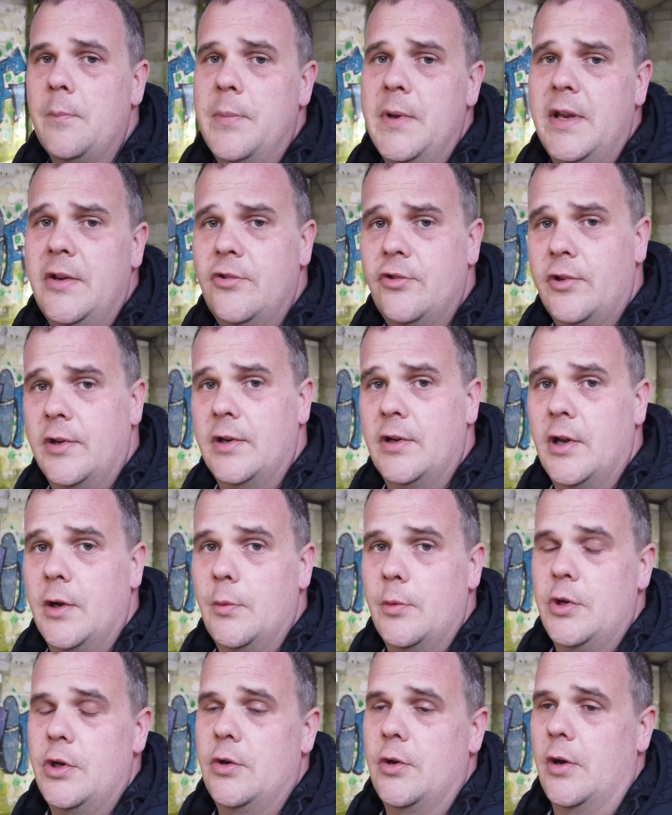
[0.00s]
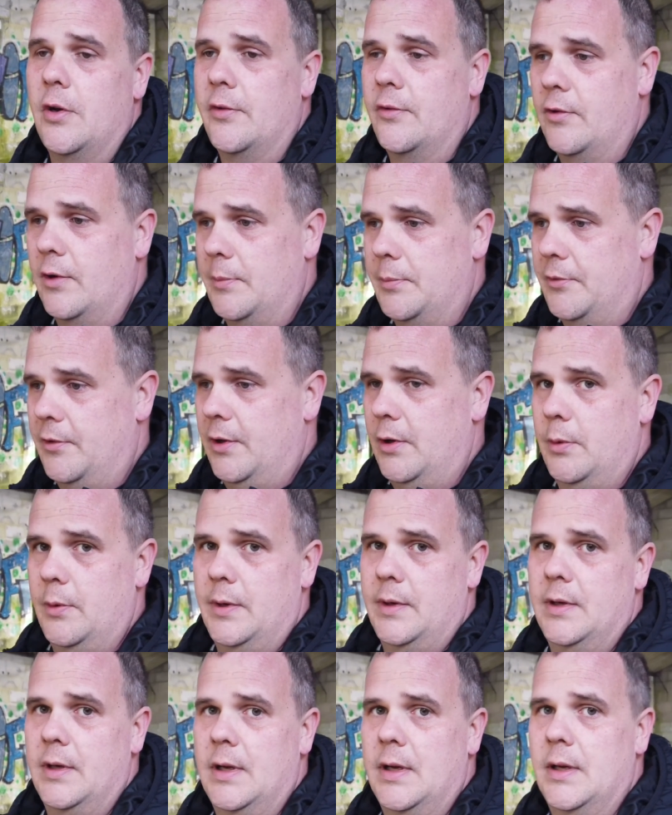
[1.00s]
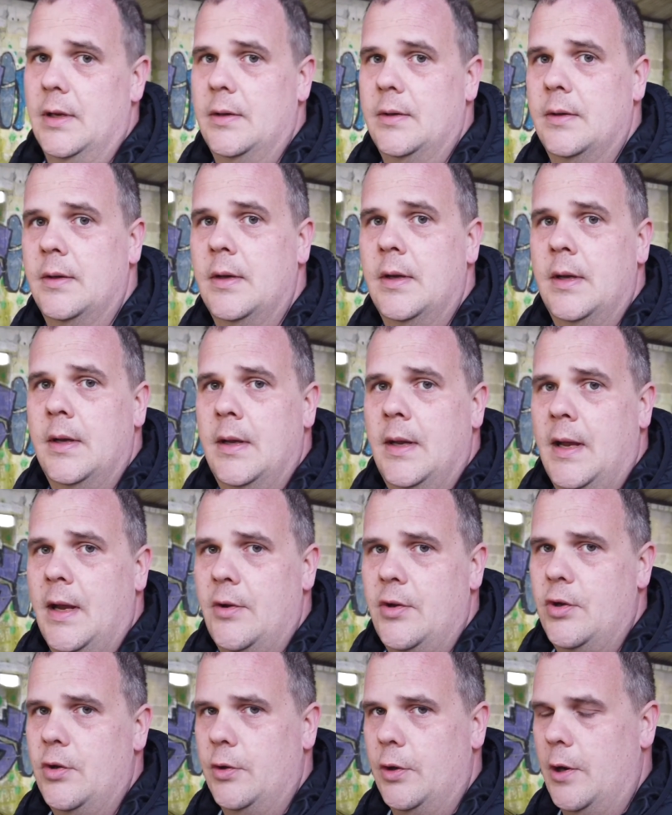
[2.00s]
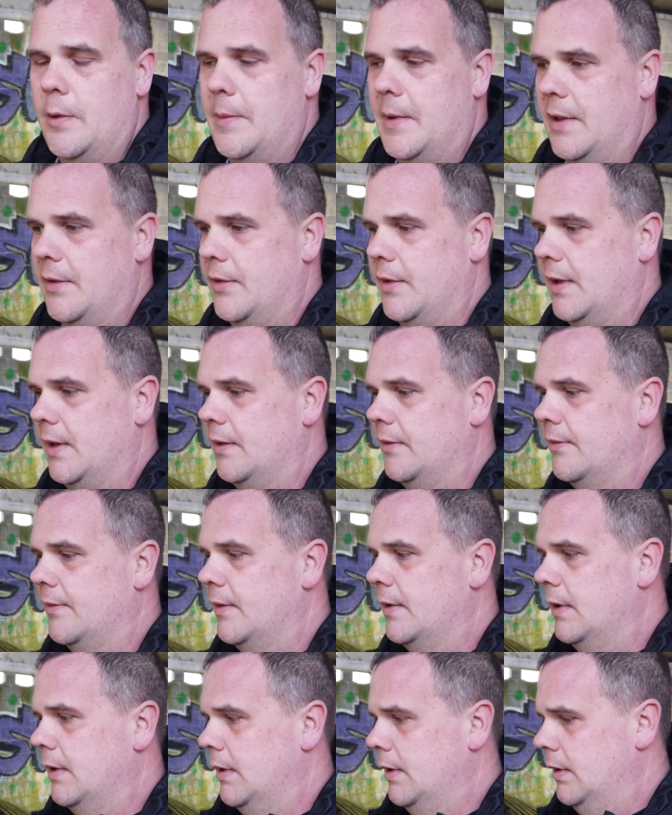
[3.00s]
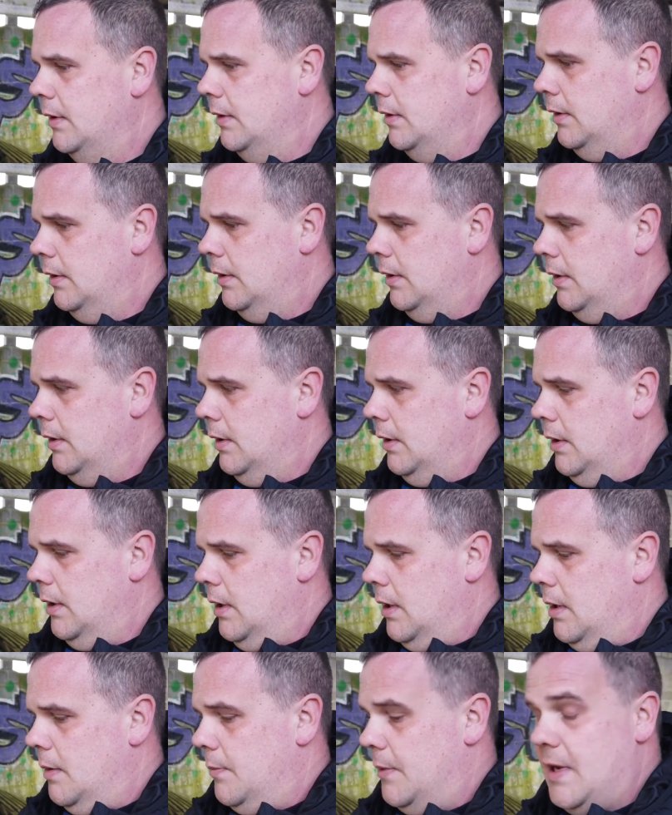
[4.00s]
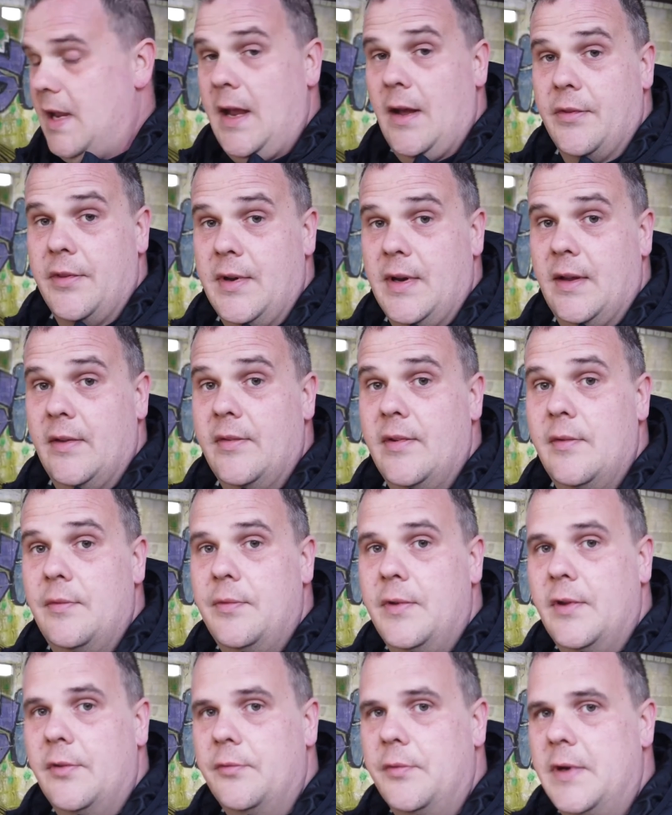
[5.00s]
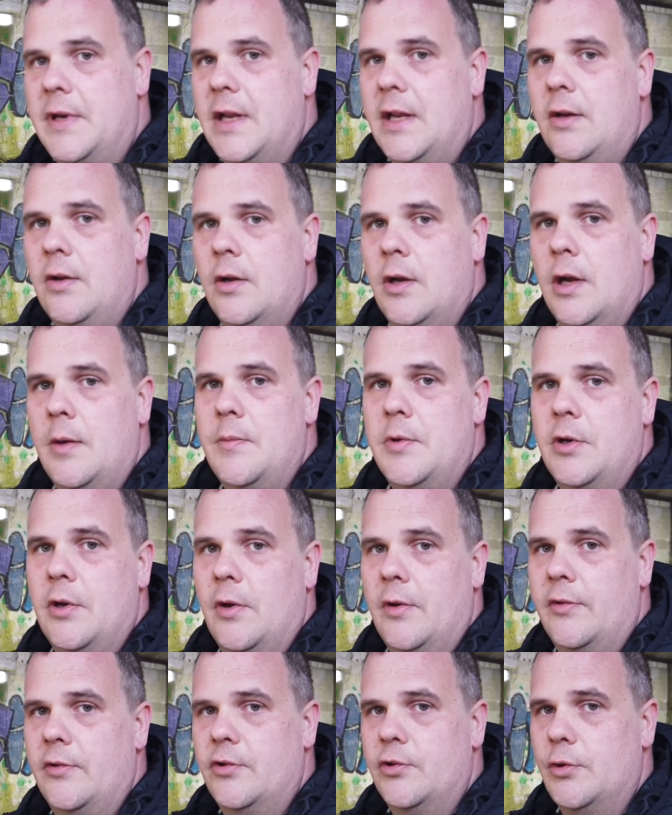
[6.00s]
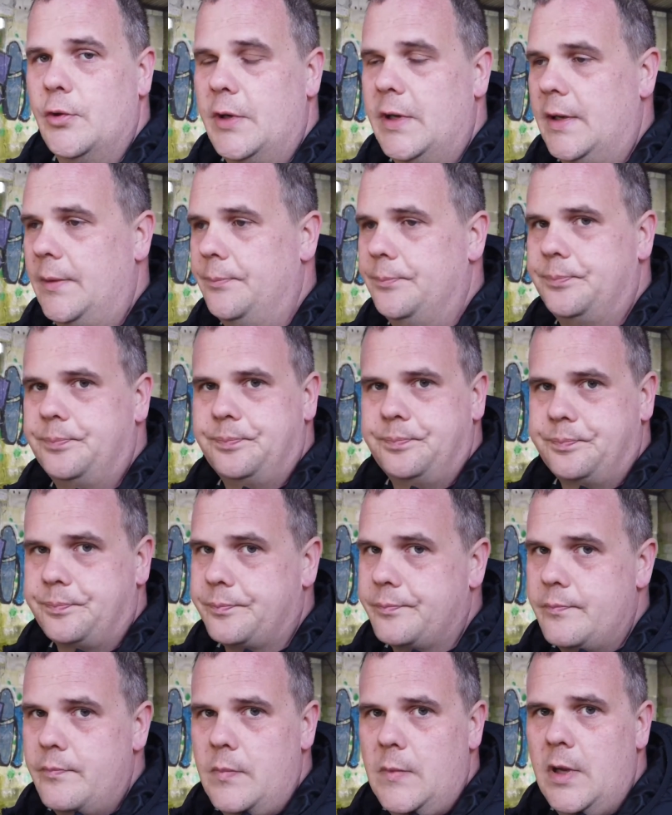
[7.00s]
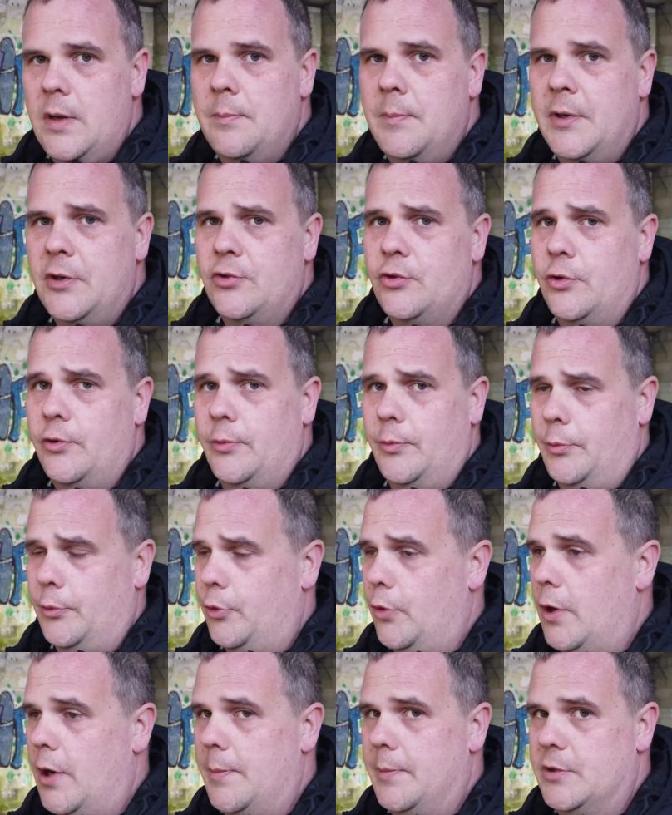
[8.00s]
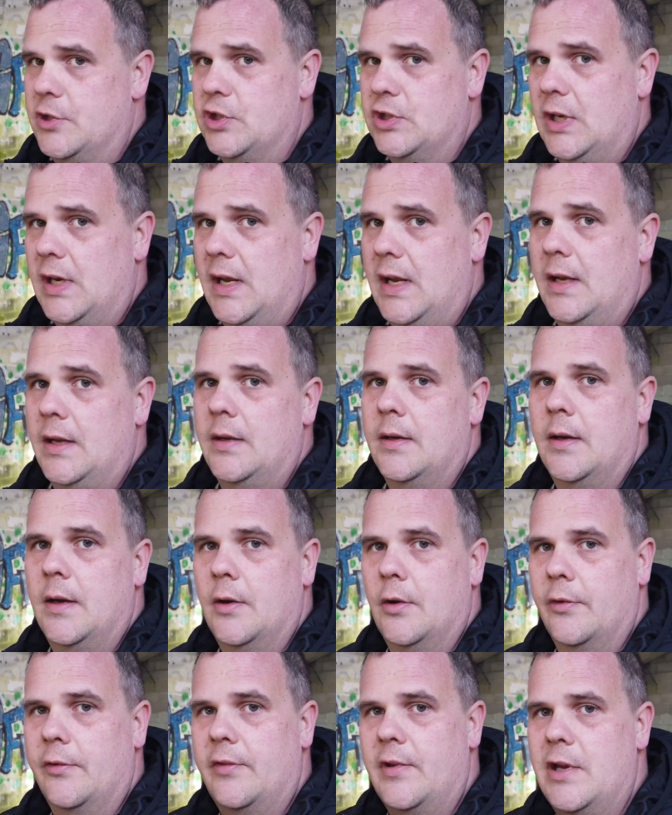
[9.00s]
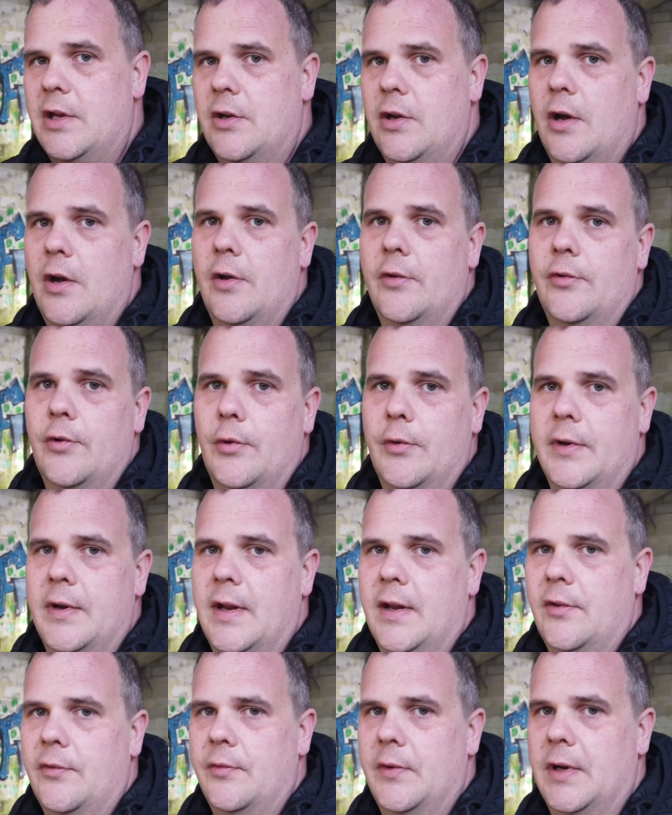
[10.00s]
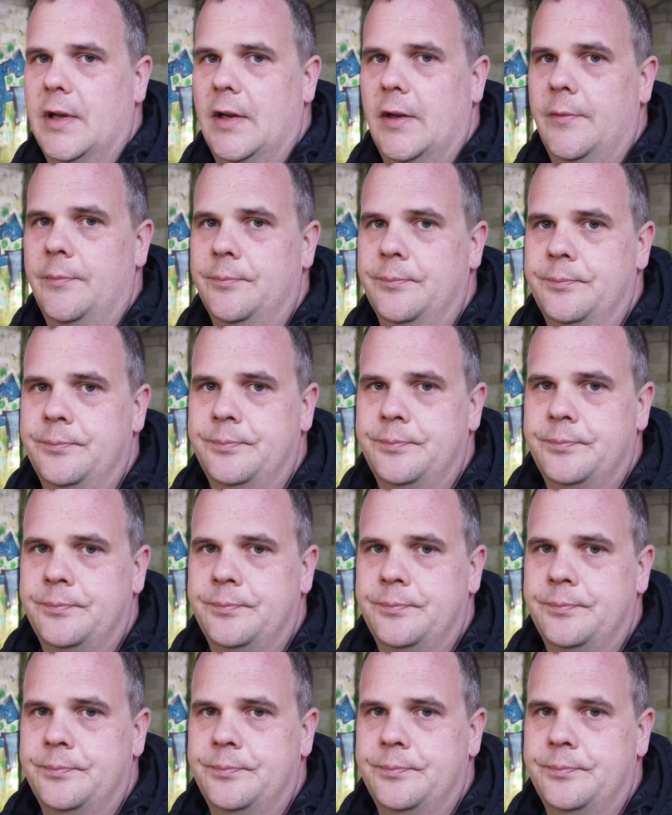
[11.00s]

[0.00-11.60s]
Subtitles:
Be interested to know what you guys are up to and how you go about things. But yeah, I think that's it for this video. Hope you guys enjoyed it. Make sure you subscribe and share, and I'll see you guys on the next video.